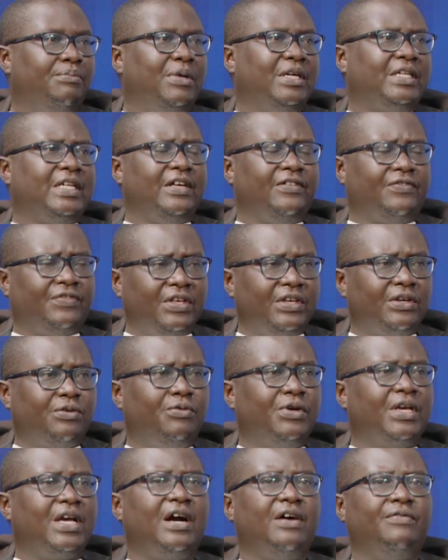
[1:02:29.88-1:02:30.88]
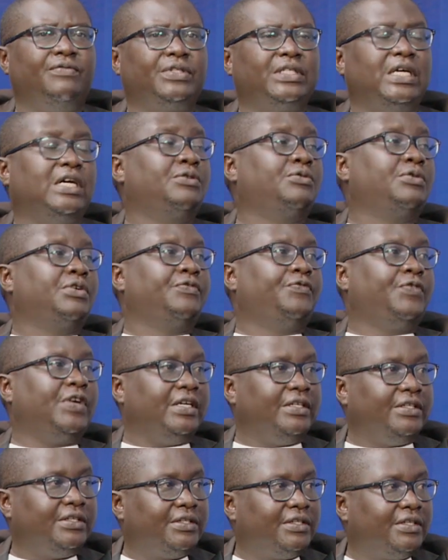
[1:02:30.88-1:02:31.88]
But I think we have
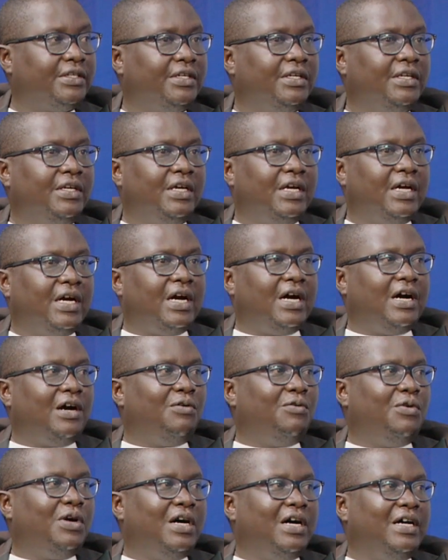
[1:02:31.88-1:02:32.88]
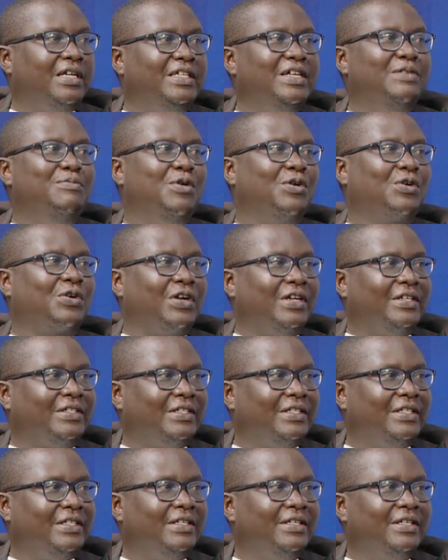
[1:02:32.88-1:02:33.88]
sacrificed our
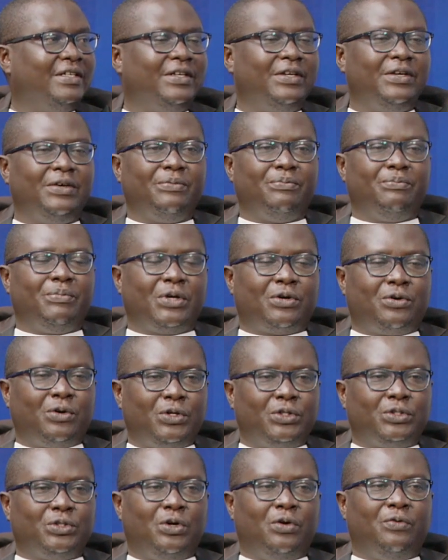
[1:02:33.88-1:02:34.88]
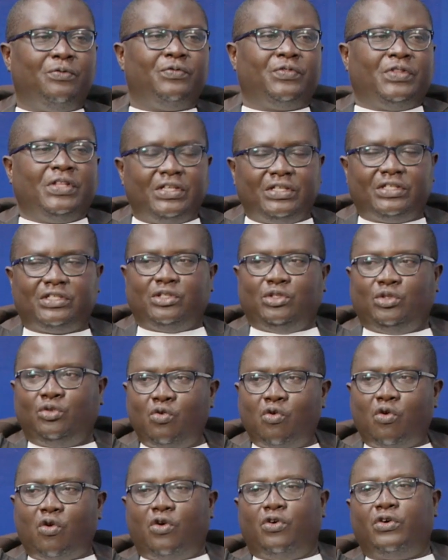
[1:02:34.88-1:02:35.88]
democracy because of this
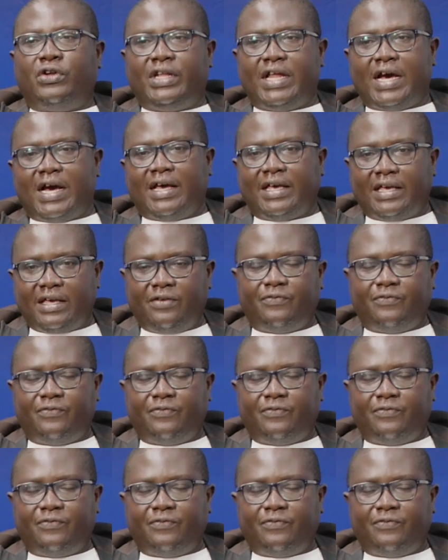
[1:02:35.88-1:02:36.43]
do or die.